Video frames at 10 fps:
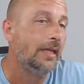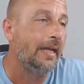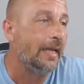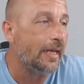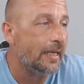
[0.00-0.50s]

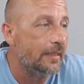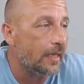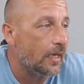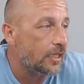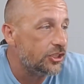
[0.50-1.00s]

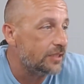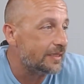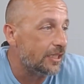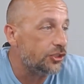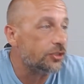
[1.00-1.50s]
And she
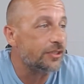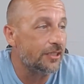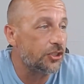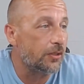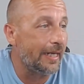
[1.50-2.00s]
says, you're
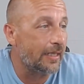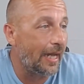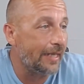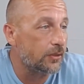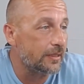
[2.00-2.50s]
such a great
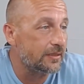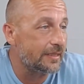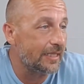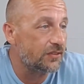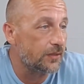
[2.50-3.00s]
guy, Chris.
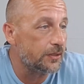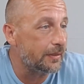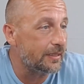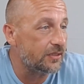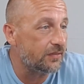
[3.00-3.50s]
Thanks for
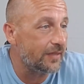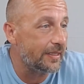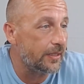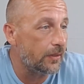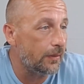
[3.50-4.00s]
doing this
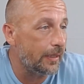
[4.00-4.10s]
video.